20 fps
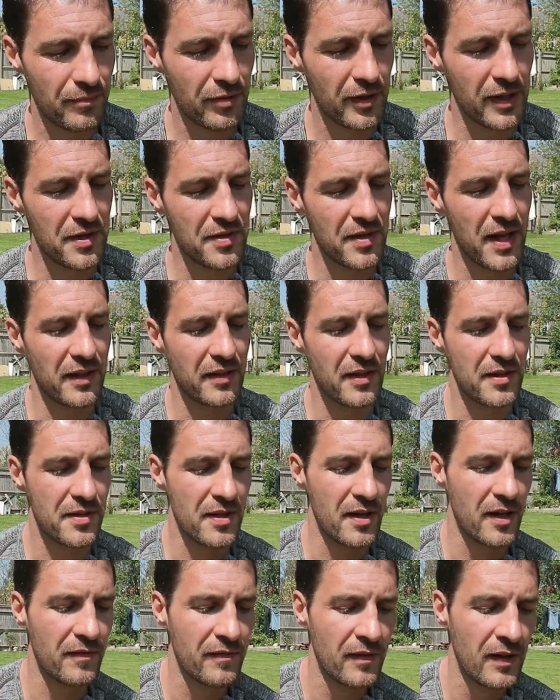Pretty standard
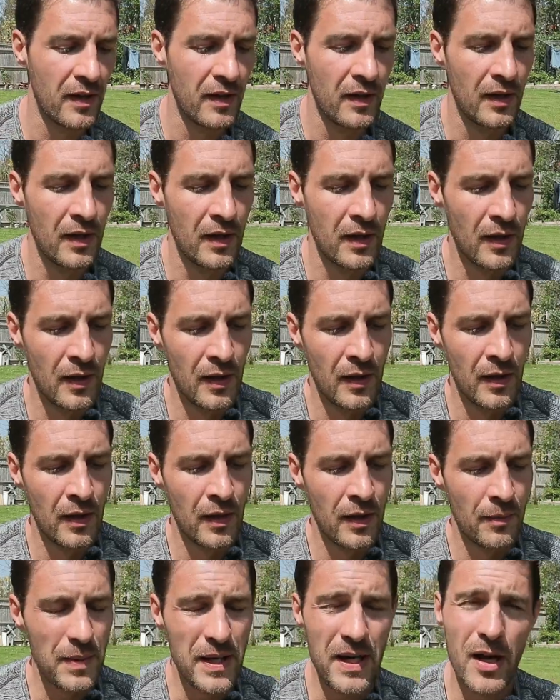stuff.
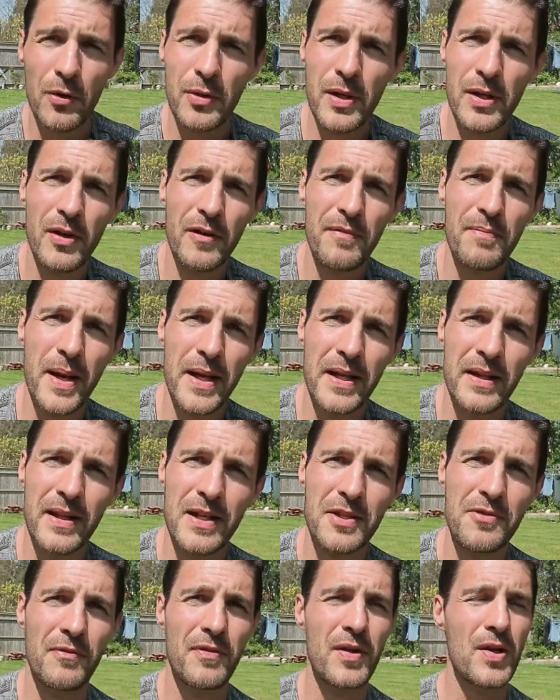Been holding off making
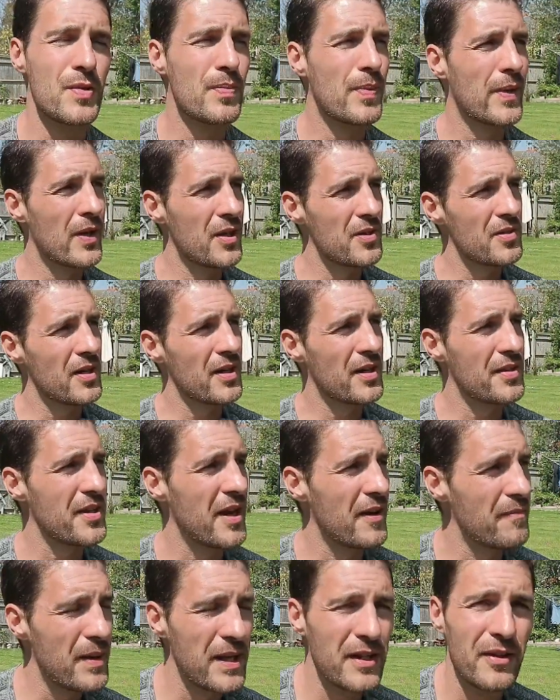this review because, like I
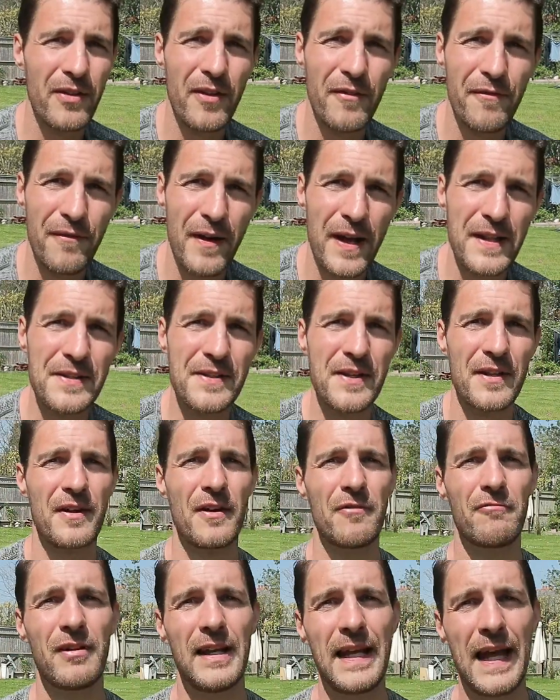said, I've been on the fence. I
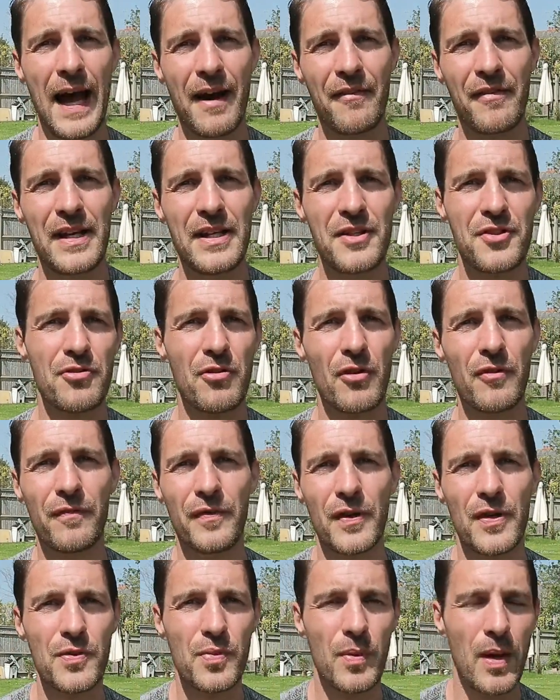don't really have any strong
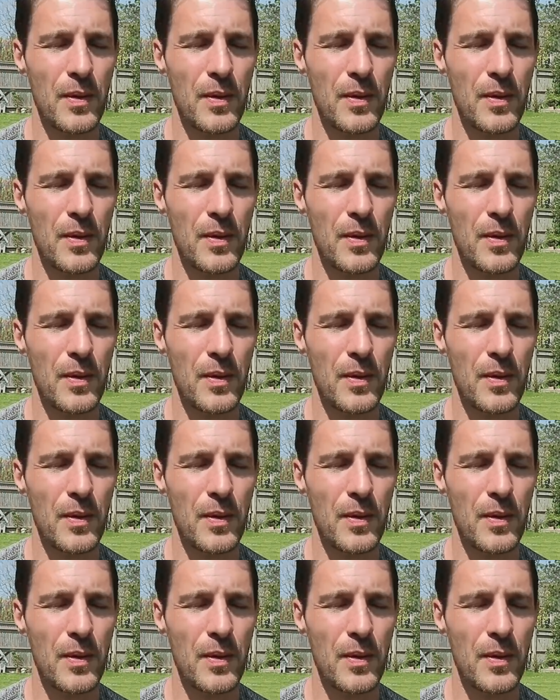views